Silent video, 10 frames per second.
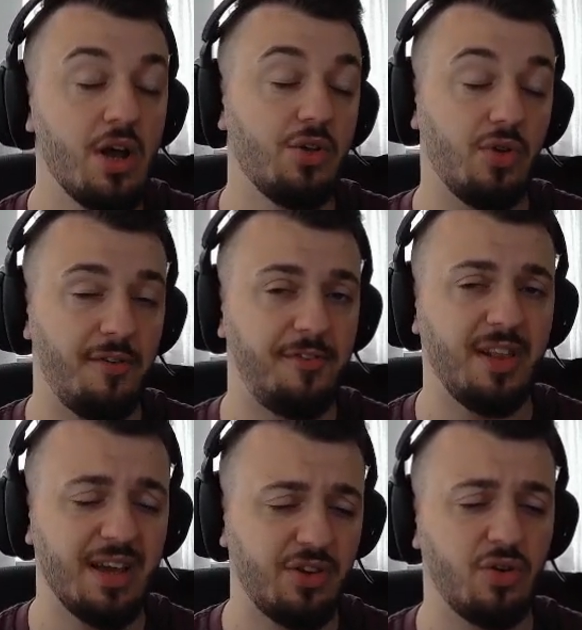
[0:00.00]
So I feel
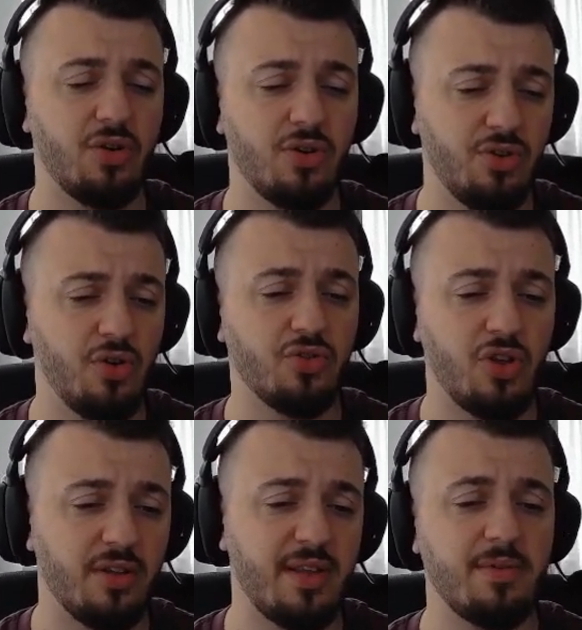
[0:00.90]
like your
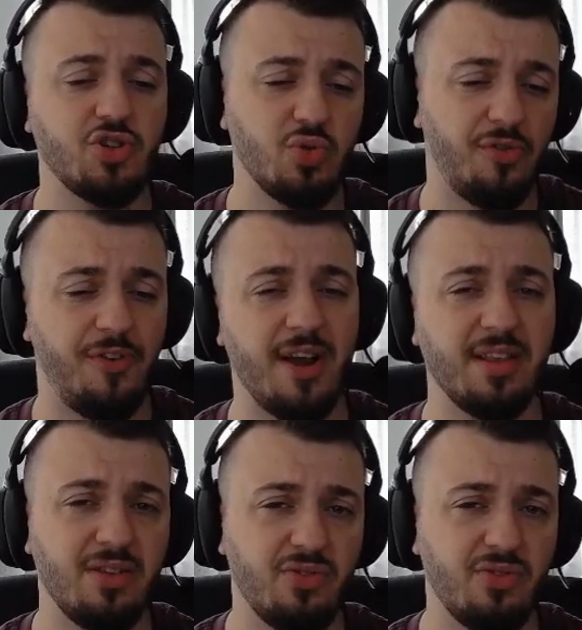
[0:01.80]
dot damage will finally